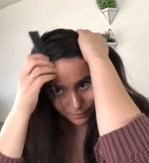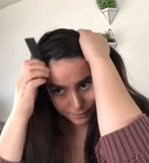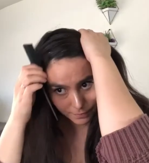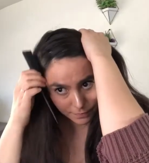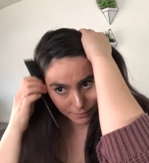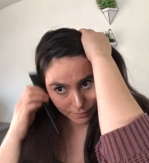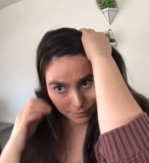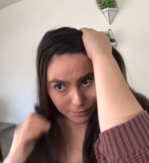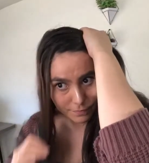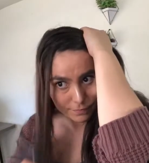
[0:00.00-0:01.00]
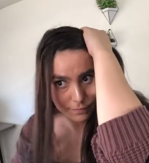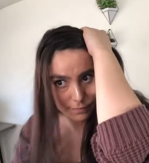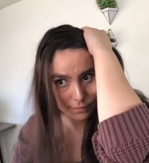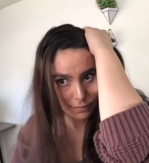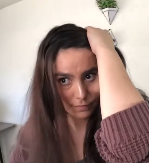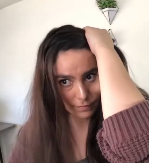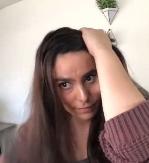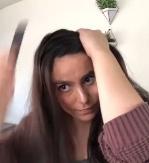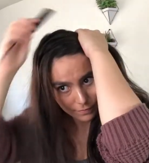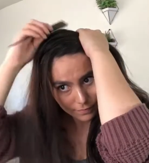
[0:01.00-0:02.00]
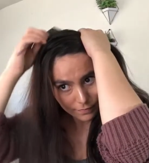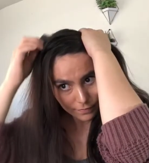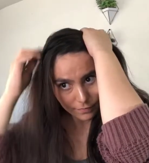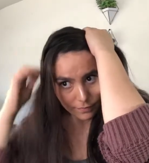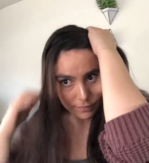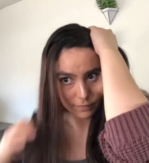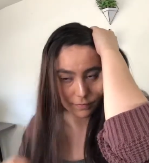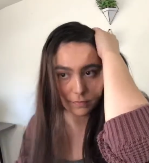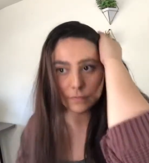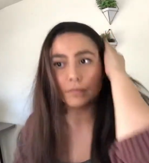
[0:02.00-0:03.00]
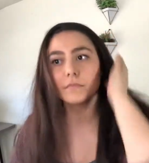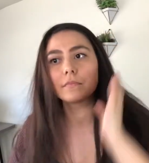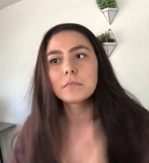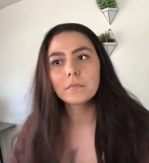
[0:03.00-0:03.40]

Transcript: No one is speaking in this clip.